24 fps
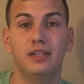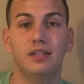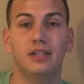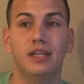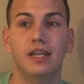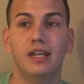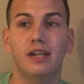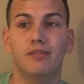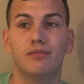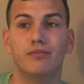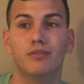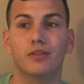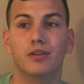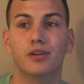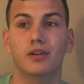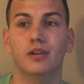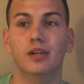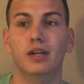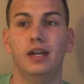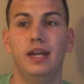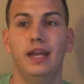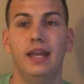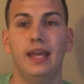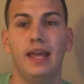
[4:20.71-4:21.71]
You can get it
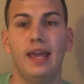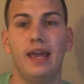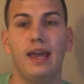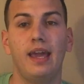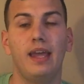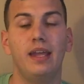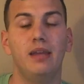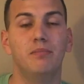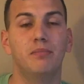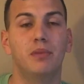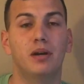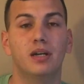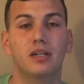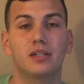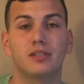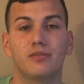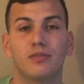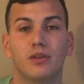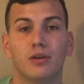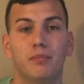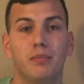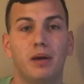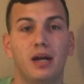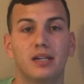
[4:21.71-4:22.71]
for $8
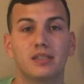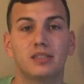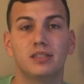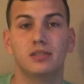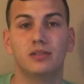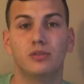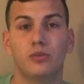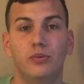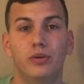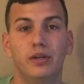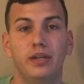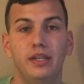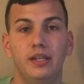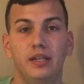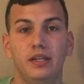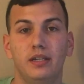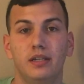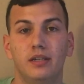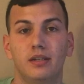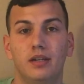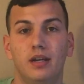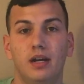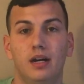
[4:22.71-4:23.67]
for a box of 20.